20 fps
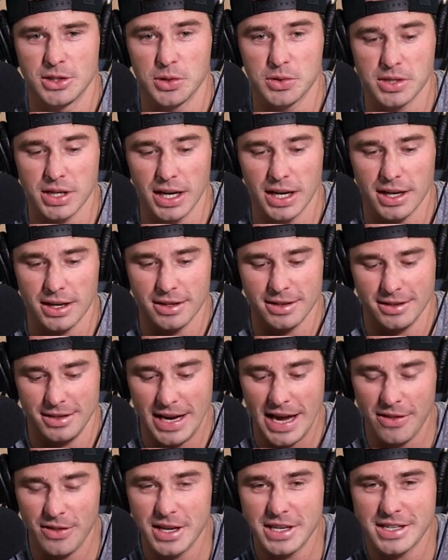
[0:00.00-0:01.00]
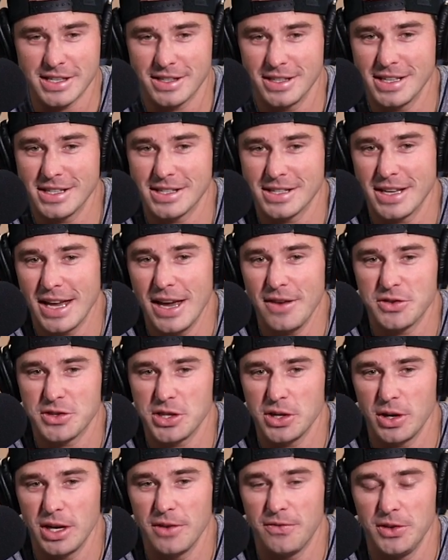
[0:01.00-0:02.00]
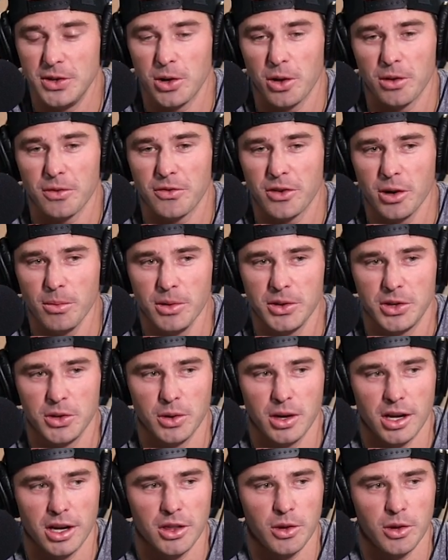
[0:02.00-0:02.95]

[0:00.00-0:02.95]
So it's like, yeah, this this saves you if you hold firmly to it.